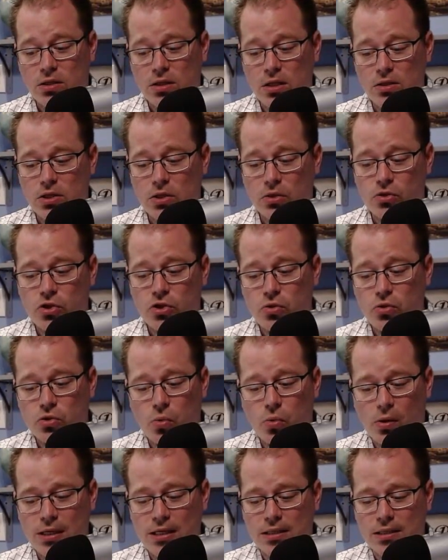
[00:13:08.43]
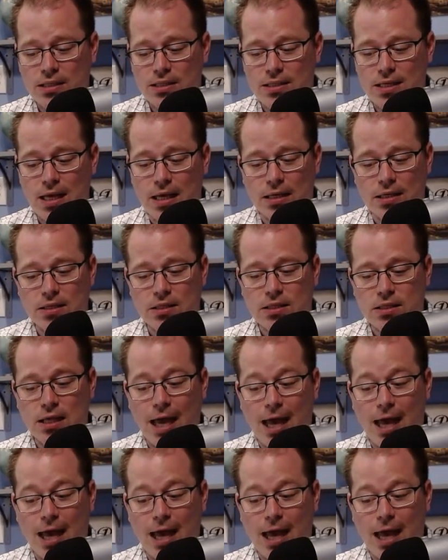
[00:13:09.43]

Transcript: until June 26th.